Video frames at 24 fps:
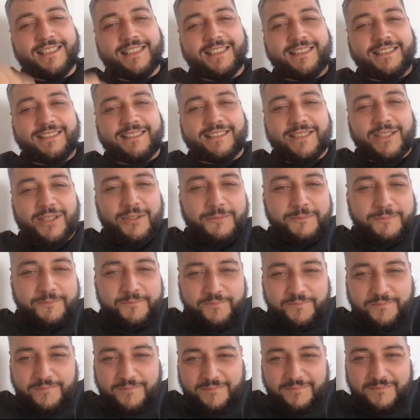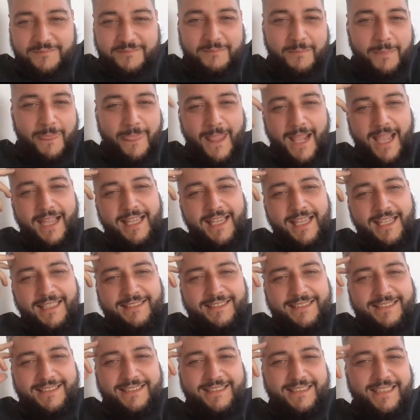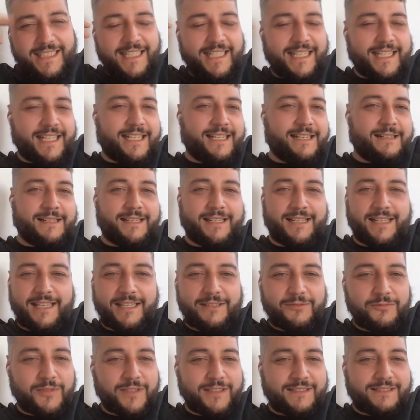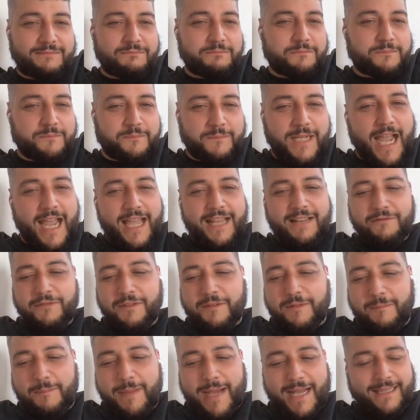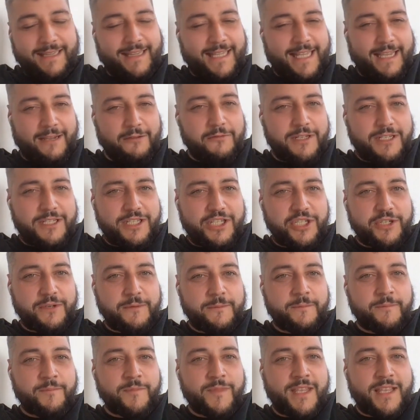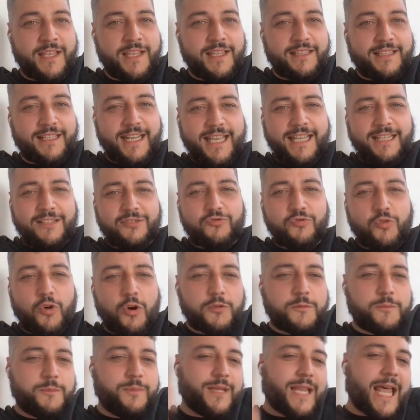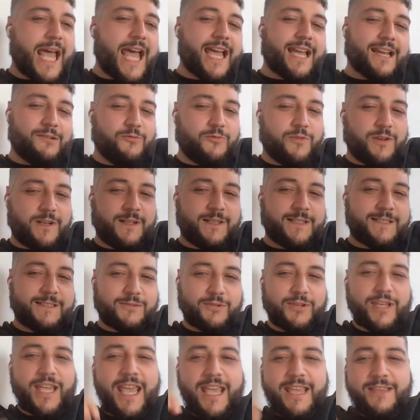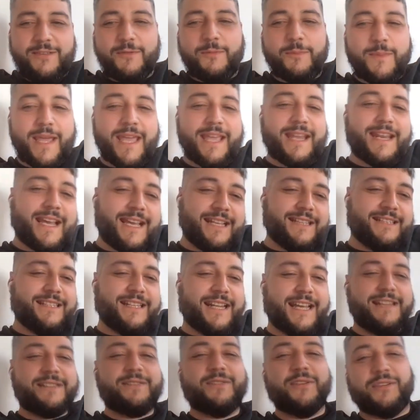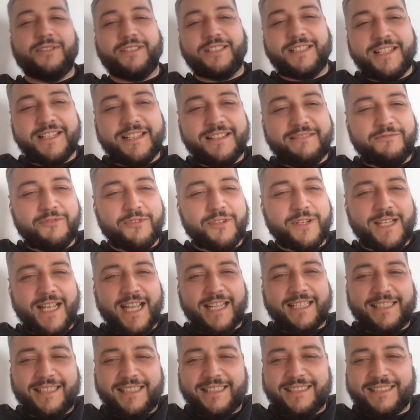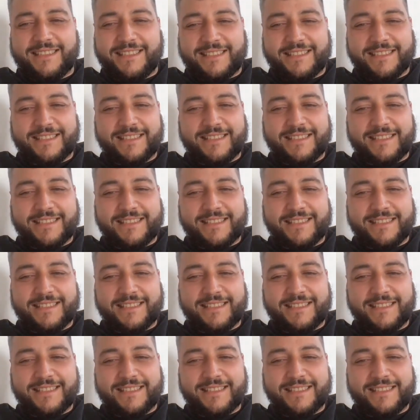So it was kind of a bad language. The next roadblock was, okay, you pay $99 for that thing.